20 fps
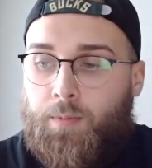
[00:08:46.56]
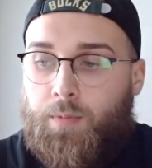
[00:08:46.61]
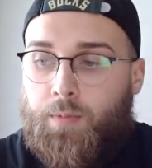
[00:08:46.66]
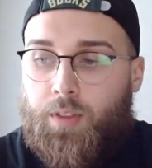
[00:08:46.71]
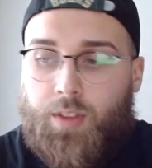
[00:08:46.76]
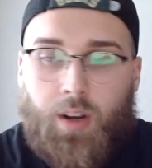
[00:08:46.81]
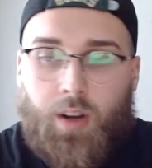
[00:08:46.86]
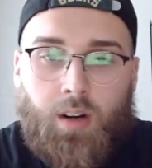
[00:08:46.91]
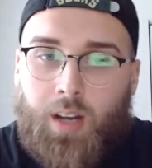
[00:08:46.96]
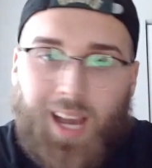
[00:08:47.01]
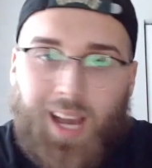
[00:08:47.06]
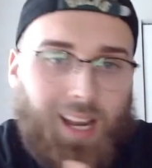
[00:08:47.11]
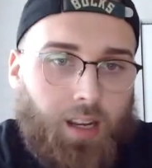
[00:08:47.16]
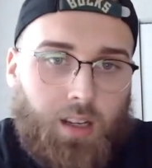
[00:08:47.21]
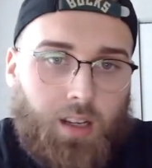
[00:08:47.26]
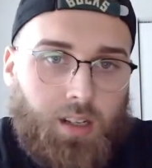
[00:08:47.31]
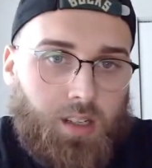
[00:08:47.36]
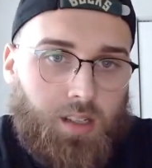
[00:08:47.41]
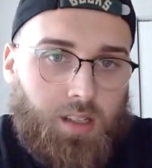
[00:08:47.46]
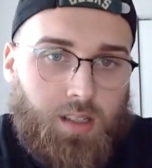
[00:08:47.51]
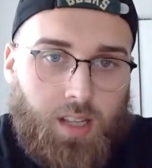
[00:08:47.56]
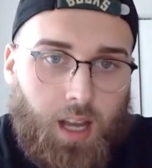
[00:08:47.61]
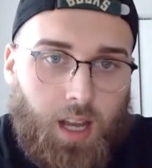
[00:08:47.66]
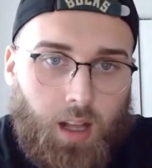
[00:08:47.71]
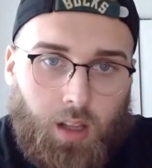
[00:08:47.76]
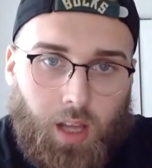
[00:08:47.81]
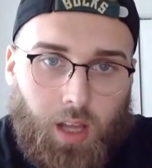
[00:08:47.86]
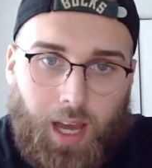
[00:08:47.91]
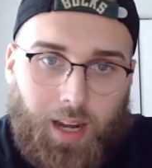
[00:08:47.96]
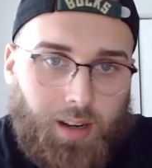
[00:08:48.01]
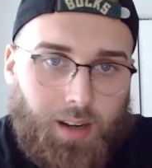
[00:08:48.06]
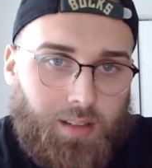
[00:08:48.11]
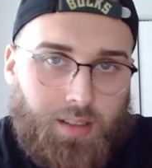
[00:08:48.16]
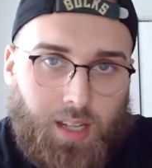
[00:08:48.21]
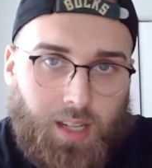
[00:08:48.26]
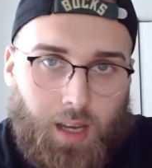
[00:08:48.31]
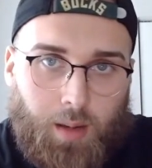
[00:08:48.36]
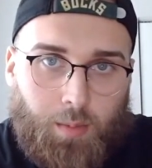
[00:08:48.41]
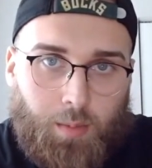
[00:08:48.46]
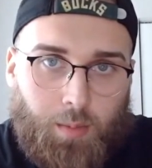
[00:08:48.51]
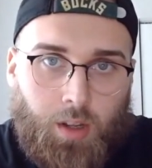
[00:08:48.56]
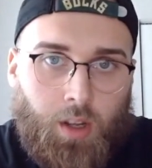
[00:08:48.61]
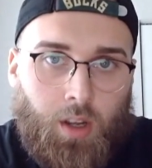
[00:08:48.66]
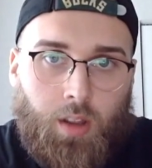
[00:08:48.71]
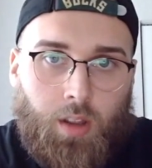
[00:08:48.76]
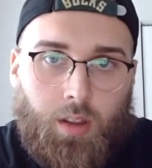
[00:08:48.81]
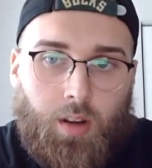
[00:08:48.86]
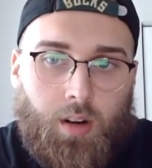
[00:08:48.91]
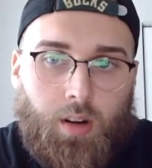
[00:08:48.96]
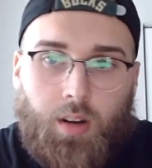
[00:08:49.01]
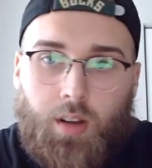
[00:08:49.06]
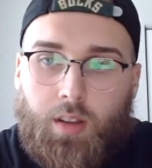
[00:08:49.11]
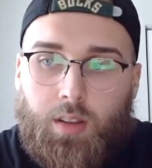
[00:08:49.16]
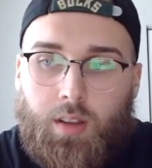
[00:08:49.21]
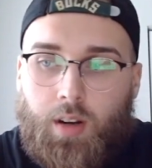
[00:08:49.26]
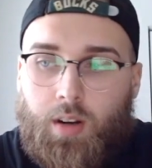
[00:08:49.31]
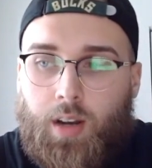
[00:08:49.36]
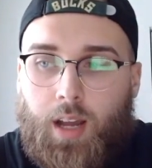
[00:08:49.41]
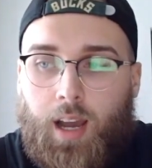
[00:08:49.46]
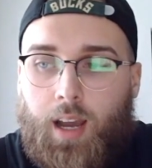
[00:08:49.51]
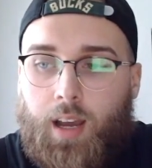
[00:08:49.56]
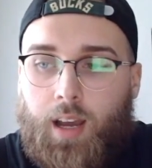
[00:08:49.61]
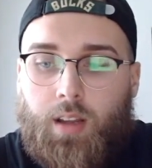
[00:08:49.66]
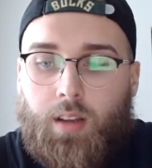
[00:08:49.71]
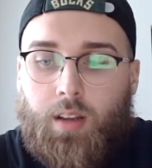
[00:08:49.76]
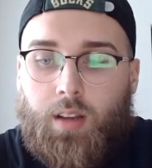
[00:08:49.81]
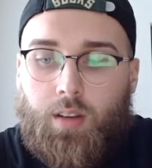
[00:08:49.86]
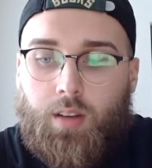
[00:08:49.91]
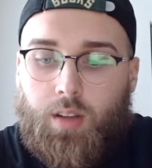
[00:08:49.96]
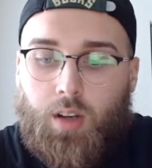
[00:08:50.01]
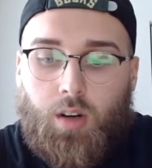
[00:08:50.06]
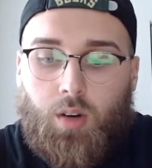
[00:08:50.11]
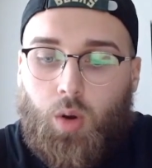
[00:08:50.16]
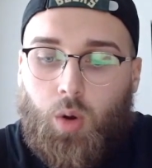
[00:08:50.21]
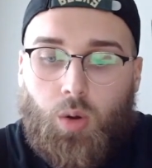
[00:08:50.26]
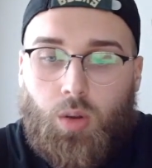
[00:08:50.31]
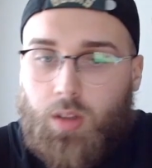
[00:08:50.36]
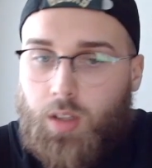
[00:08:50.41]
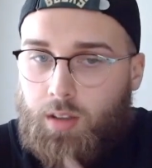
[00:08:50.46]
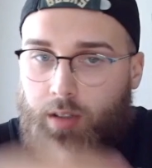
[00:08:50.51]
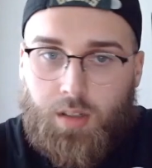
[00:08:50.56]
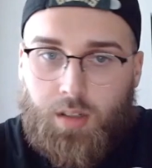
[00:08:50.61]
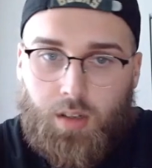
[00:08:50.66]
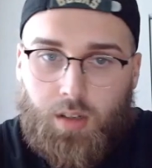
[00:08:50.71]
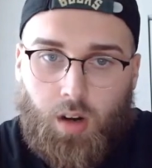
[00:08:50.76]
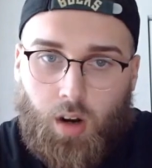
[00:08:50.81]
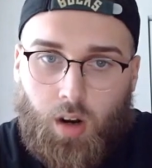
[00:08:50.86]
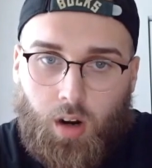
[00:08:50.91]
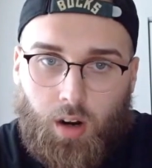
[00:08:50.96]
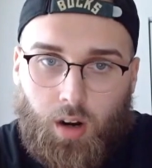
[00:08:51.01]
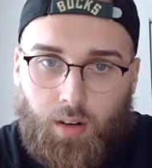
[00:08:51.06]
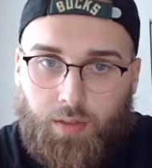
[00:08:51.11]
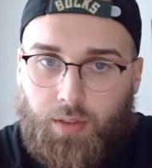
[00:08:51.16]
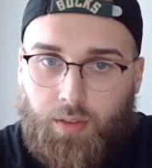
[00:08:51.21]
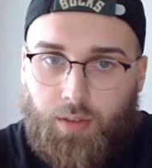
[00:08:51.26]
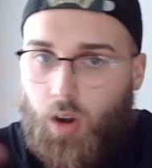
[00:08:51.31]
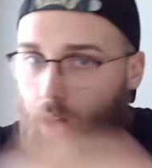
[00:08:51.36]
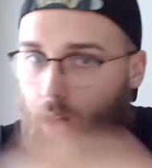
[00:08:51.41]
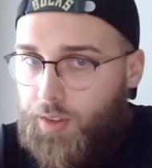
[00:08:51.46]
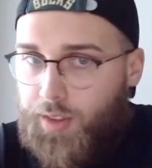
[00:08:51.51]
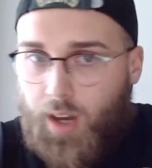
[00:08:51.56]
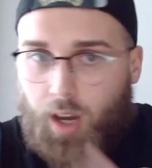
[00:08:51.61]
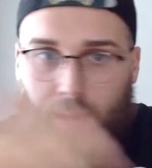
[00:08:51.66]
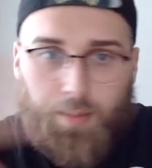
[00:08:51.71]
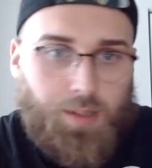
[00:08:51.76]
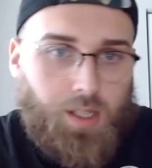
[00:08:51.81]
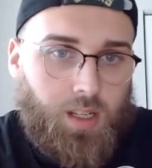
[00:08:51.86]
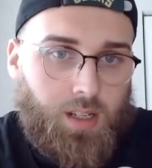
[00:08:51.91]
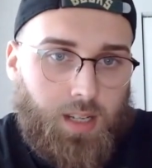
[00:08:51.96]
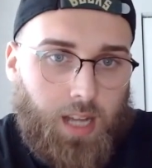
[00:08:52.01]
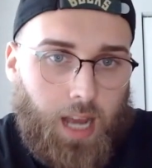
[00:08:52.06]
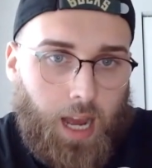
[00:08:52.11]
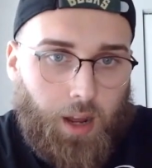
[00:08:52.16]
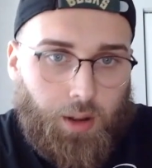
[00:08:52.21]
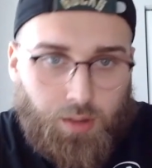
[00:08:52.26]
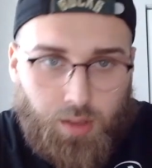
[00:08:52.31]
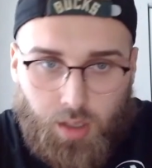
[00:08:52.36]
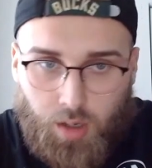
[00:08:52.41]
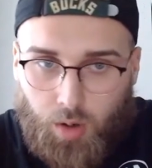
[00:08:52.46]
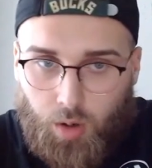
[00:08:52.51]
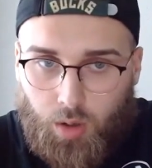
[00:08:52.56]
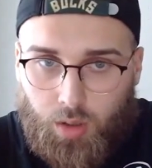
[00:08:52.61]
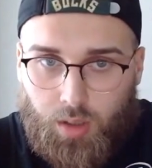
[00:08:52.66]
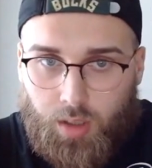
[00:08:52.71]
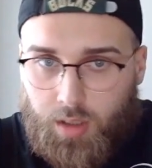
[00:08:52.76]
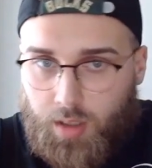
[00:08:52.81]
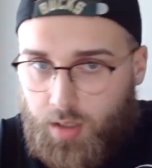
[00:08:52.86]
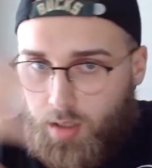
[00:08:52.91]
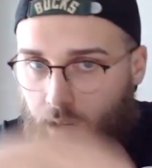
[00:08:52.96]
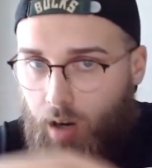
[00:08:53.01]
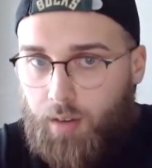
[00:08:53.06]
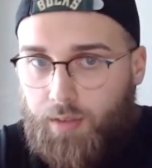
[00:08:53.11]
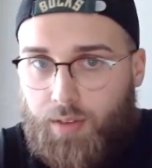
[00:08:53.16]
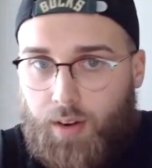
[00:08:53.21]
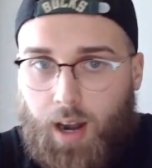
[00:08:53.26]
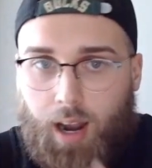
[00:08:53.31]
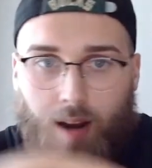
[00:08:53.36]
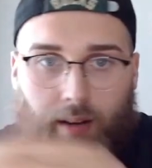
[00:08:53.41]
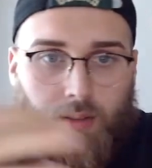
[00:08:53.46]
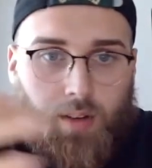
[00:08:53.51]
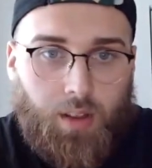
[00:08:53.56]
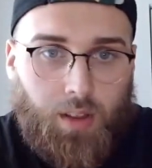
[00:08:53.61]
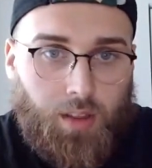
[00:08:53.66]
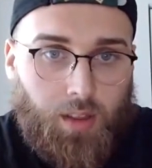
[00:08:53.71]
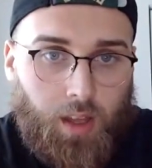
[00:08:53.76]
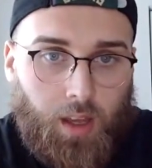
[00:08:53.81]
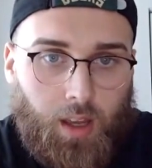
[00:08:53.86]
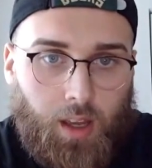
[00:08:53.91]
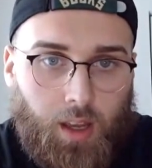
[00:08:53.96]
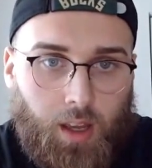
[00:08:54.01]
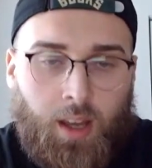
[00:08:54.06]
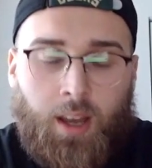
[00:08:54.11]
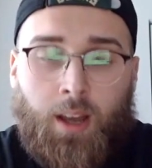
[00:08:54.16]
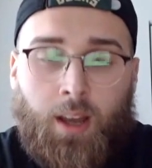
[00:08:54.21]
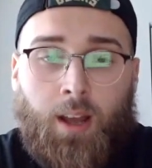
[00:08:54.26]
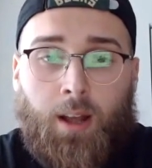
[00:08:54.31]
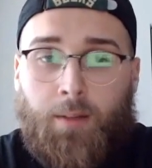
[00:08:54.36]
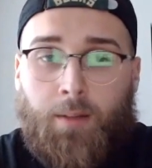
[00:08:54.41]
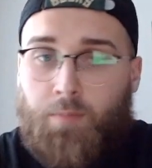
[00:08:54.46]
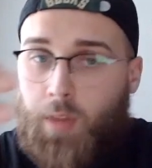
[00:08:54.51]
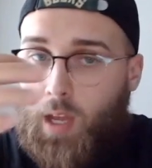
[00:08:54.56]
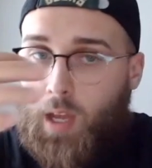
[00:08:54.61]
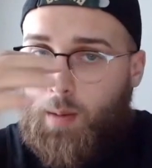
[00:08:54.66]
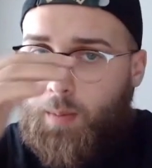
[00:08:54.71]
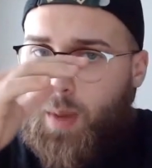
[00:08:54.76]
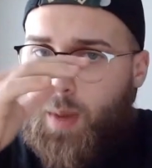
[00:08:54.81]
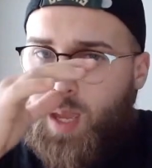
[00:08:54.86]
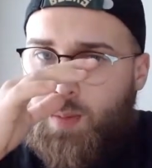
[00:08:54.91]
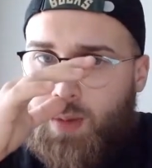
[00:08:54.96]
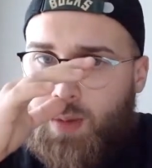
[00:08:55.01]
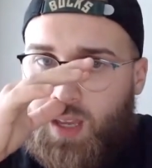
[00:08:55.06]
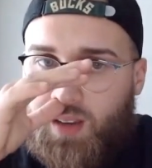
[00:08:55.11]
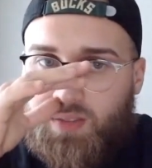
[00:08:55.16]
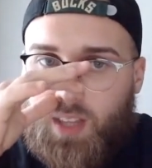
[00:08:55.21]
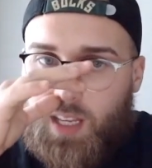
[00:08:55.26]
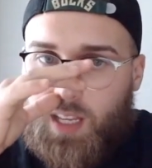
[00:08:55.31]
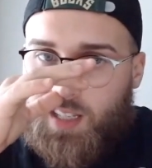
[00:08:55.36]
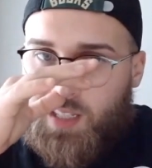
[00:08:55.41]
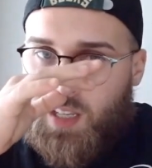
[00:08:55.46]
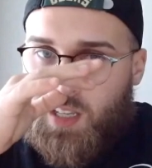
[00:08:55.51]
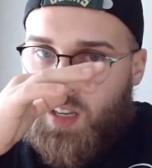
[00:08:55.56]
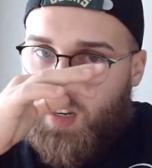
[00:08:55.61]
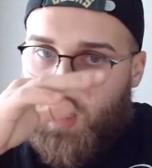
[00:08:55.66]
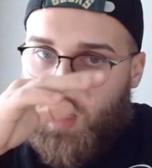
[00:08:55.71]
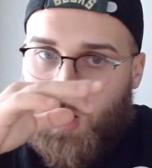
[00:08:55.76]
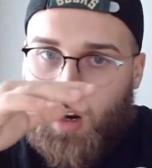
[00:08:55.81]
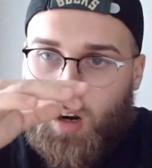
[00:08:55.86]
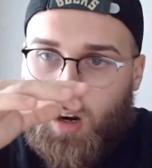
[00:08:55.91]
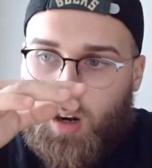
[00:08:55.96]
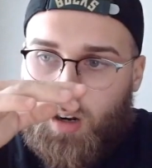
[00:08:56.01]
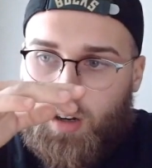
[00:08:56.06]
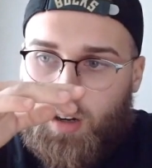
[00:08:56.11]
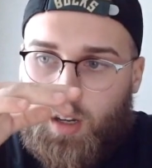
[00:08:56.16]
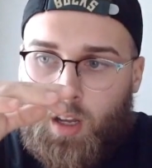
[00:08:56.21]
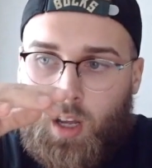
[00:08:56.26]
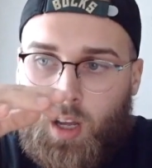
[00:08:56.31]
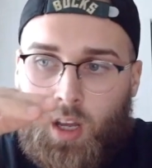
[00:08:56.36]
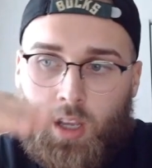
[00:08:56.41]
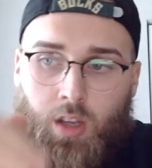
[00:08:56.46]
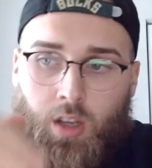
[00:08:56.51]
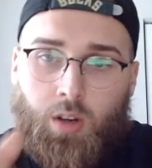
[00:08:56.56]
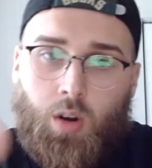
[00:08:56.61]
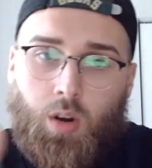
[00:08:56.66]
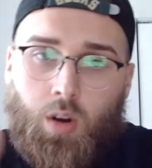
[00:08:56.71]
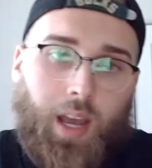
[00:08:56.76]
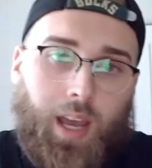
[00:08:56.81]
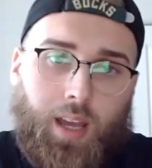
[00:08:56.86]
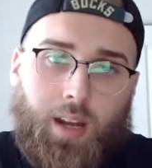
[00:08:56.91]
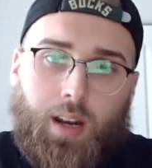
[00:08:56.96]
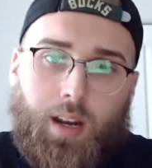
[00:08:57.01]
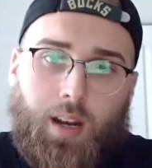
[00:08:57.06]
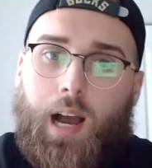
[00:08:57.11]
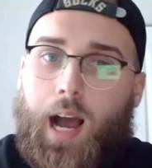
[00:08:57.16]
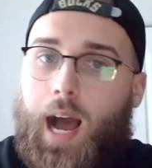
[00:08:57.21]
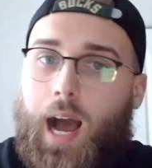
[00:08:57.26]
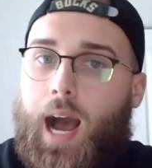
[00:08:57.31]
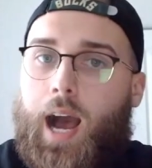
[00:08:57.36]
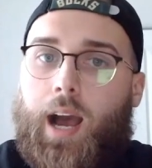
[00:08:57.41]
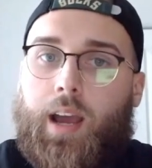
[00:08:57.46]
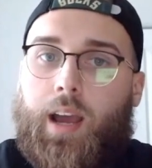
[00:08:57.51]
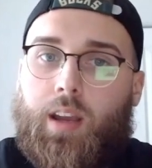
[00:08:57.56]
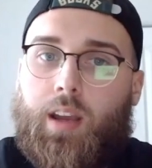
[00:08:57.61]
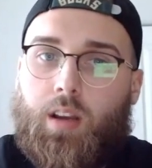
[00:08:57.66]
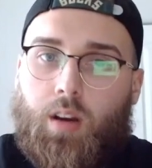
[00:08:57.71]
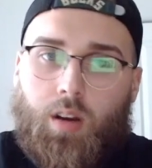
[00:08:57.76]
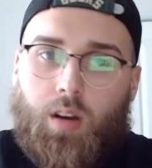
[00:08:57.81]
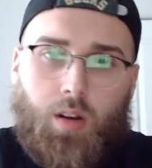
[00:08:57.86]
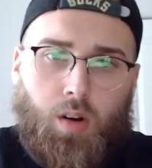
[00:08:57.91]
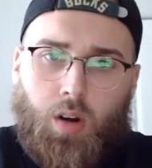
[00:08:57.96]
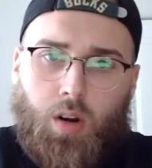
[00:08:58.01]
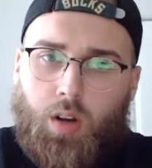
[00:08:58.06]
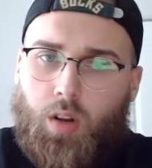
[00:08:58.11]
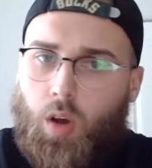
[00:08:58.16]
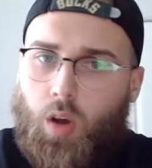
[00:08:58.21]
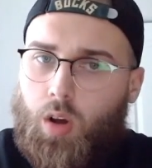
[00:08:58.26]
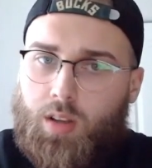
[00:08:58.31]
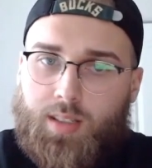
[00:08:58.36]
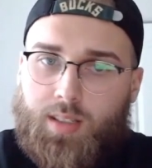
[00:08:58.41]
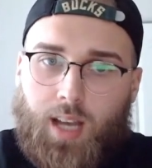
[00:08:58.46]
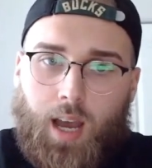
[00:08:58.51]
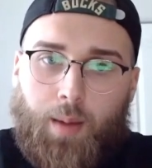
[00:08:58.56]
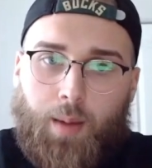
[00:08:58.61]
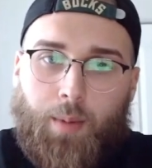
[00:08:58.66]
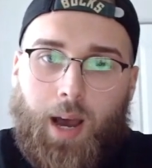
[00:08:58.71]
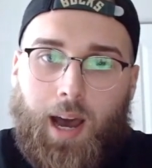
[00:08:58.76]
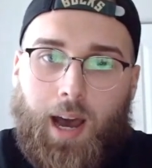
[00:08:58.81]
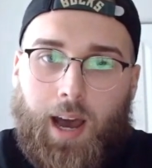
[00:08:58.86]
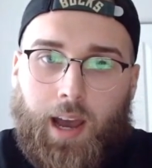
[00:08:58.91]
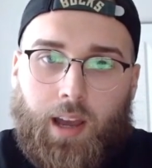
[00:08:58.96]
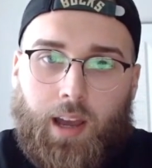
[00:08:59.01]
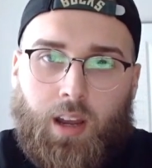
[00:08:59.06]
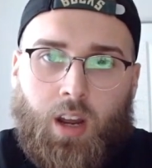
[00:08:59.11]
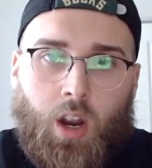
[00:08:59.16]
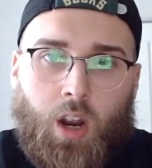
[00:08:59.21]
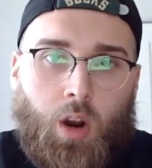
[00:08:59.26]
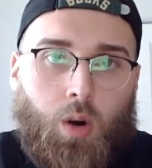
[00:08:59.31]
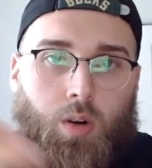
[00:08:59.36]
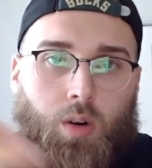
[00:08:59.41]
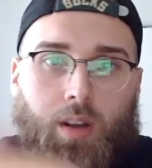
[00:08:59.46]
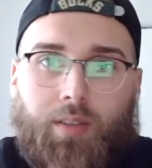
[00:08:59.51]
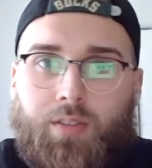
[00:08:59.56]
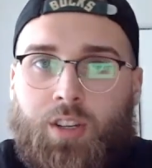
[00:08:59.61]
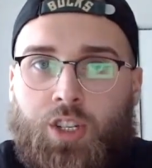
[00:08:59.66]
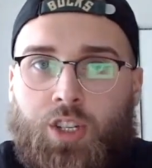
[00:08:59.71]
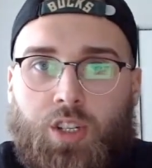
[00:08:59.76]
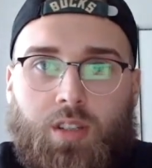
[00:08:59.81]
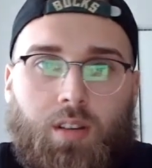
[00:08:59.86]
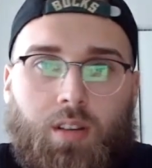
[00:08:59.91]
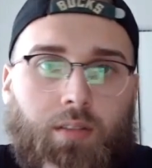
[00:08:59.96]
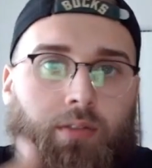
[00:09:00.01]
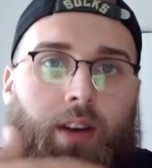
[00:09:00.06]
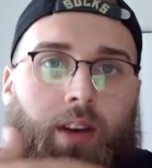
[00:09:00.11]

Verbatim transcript: they're not going to sell at a dip. They're holding this card for all the ups and downs. They're holding this card for everything. And maybe if they see a card, you know, hit a high or an all-time high, or even just a